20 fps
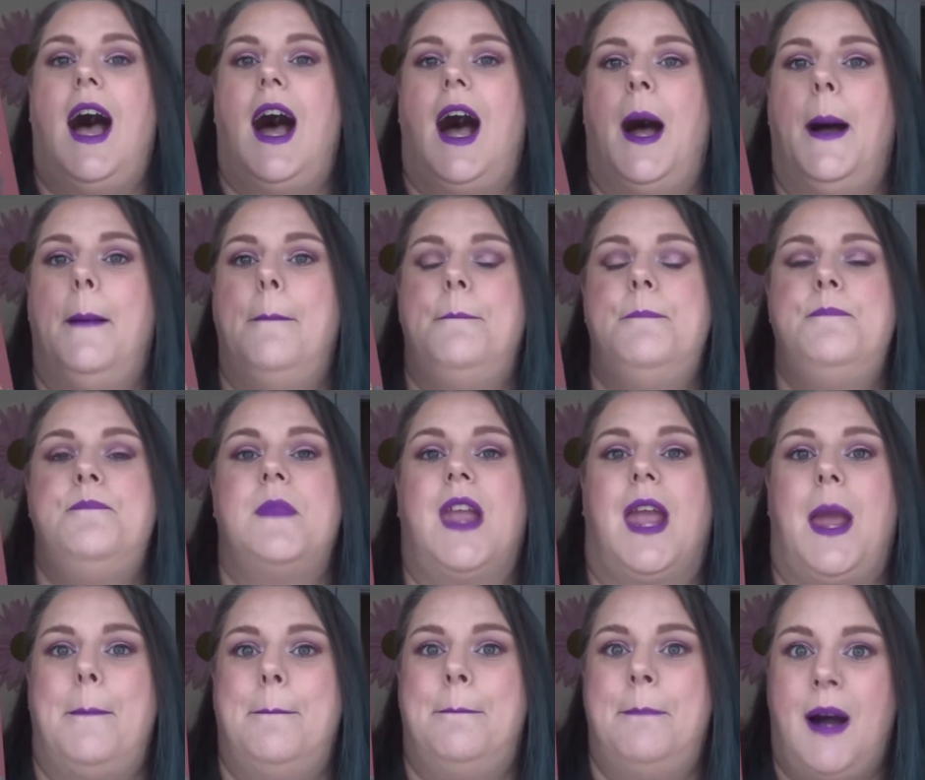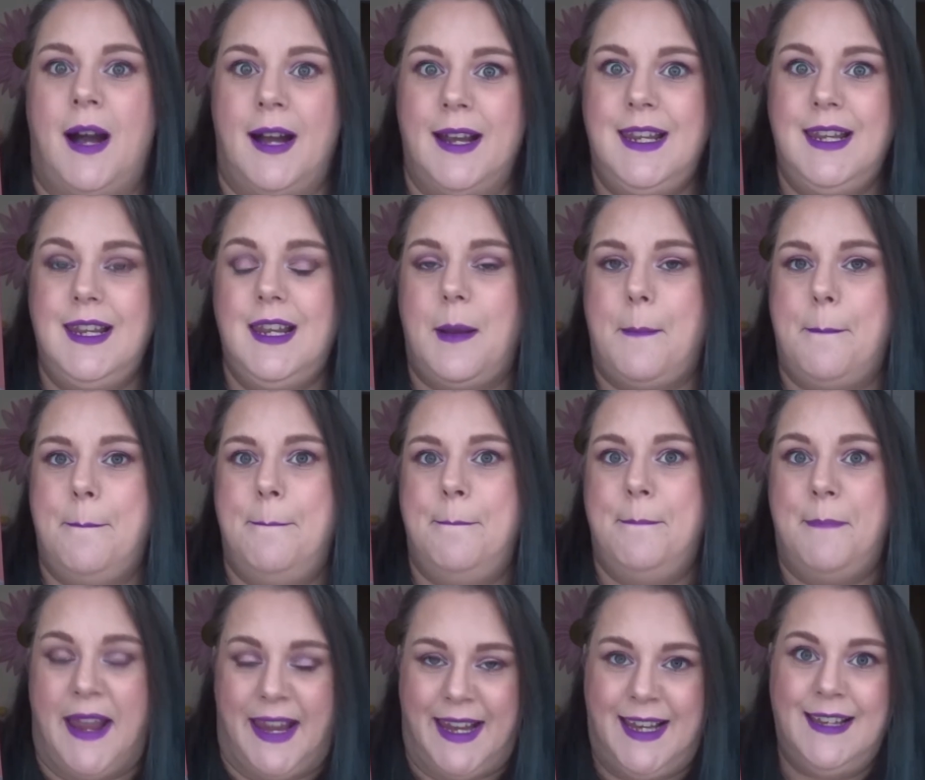Um, my
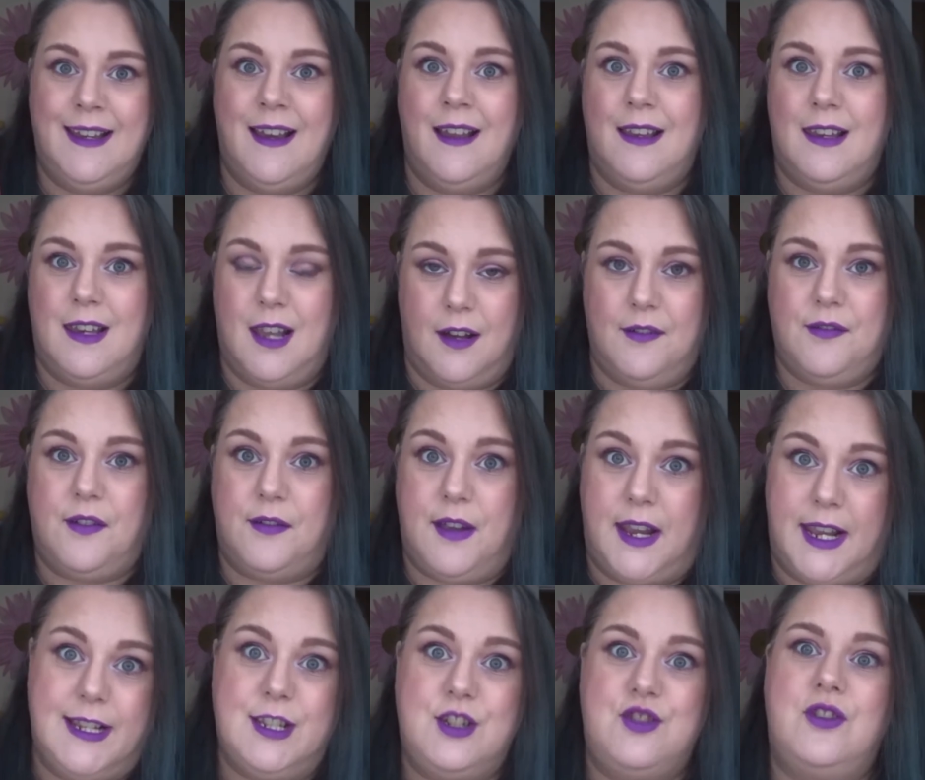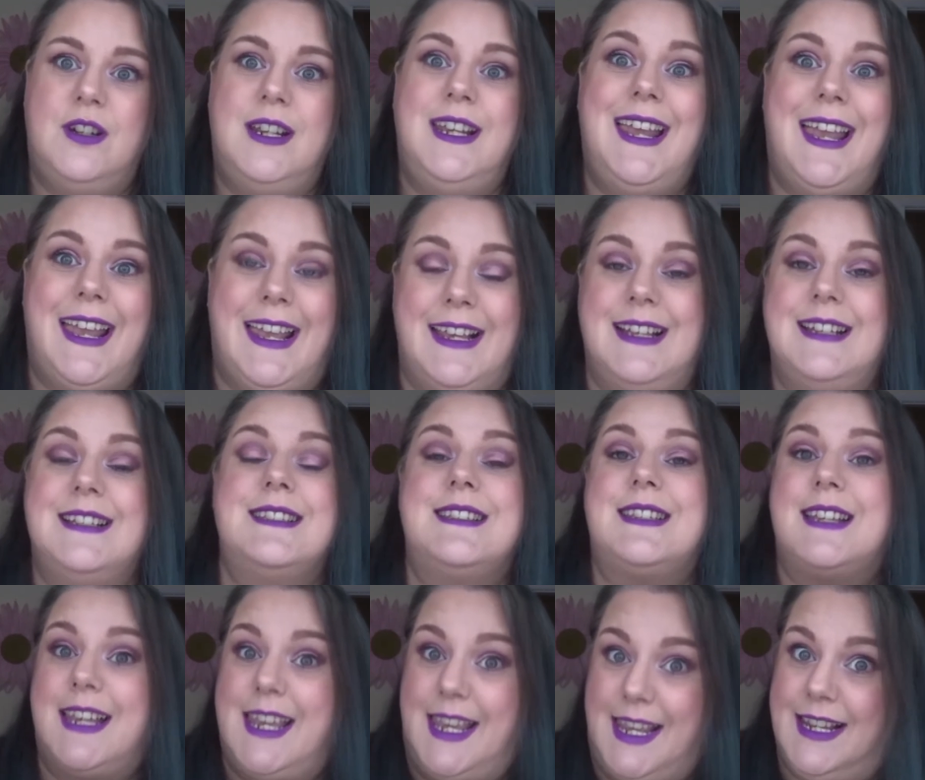main love of history is
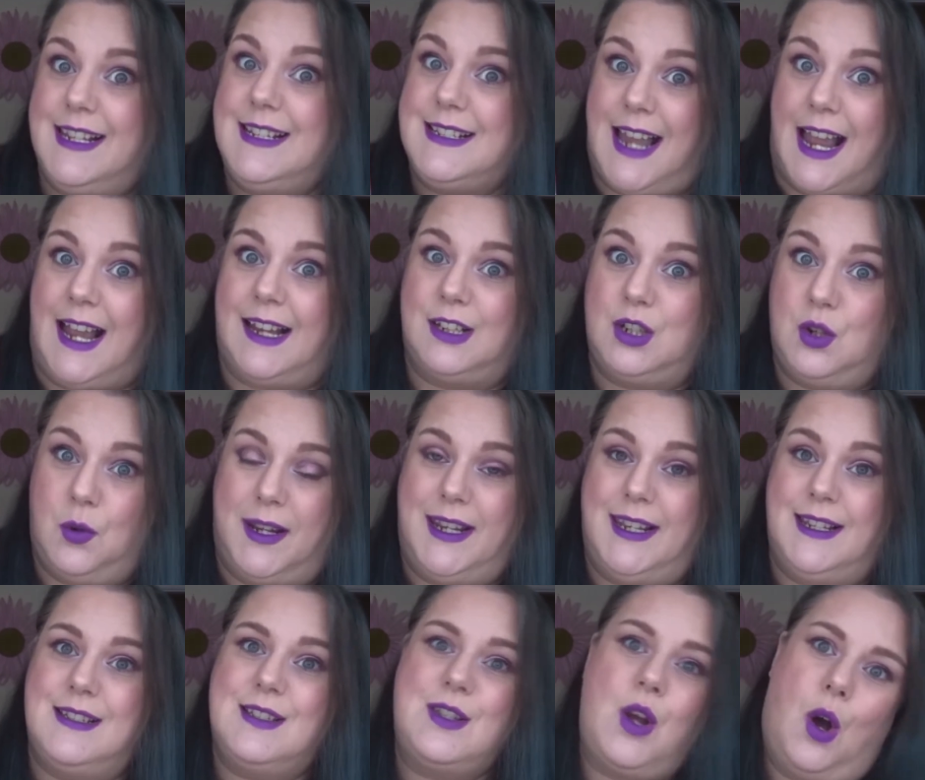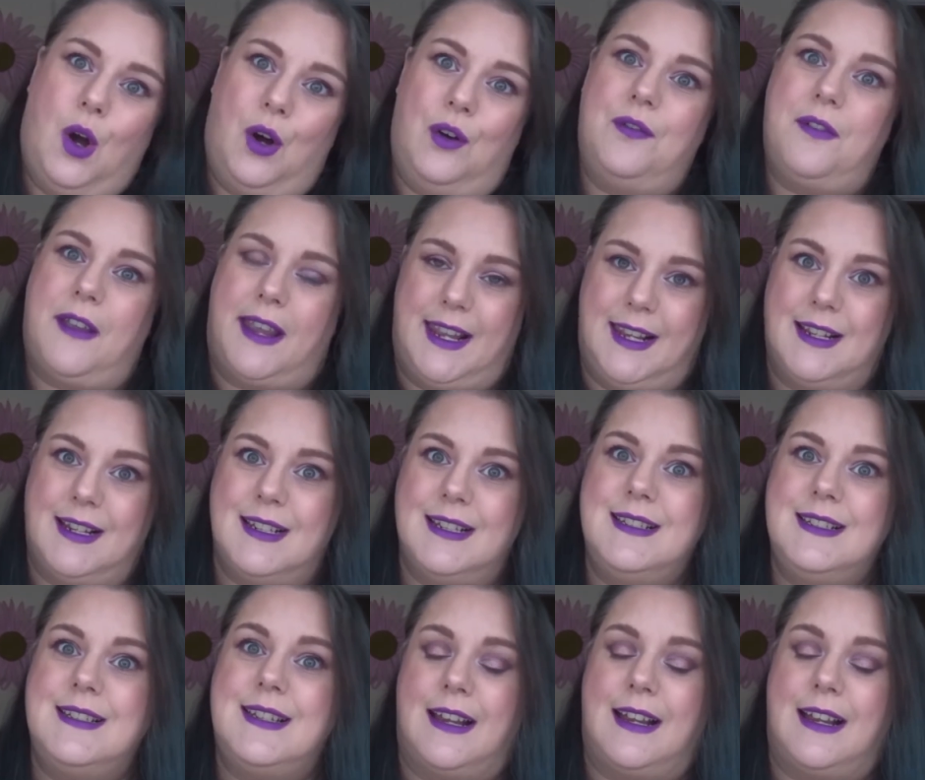the kings and queens of England